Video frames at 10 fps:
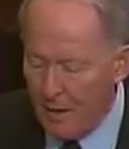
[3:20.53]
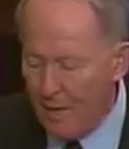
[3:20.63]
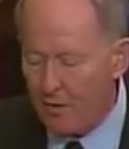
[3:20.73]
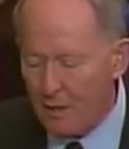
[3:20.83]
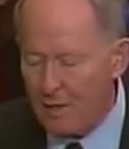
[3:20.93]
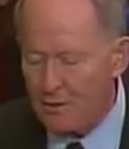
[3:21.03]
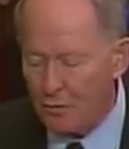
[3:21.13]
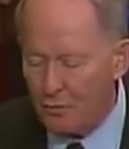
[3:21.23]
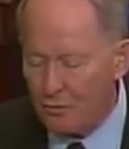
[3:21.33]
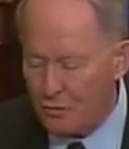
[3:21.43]
and the
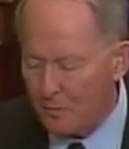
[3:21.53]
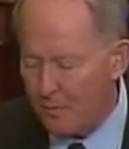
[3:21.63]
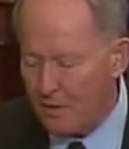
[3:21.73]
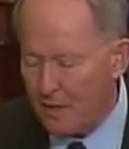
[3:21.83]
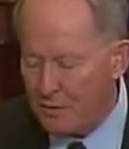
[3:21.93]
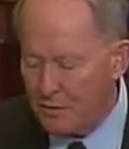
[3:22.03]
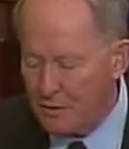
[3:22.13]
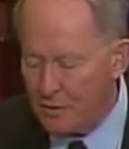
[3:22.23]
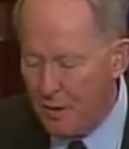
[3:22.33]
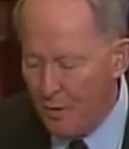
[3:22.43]
constitutional
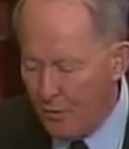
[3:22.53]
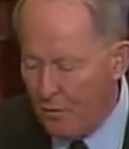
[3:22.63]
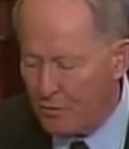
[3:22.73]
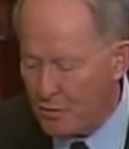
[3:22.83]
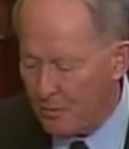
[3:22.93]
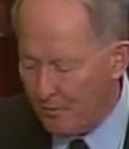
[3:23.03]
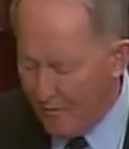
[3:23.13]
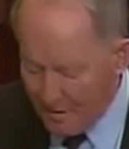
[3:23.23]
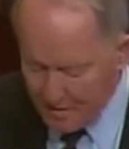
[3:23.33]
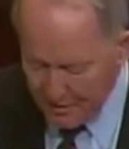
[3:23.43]
protections those who
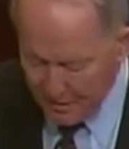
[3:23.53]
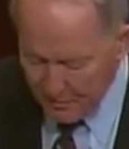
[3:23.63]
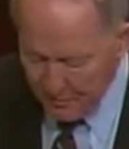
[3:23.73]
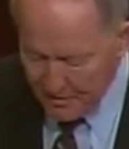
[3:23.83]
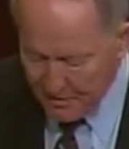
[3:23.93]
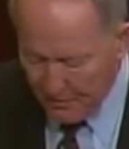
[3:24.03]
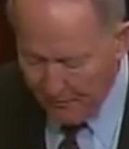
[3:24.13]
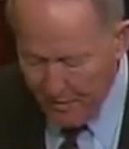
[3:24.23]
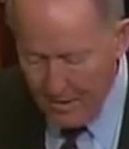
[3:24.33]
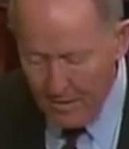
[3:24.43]
profess and express their
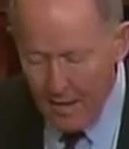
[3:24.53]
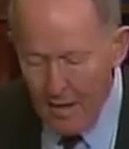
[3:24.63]
faith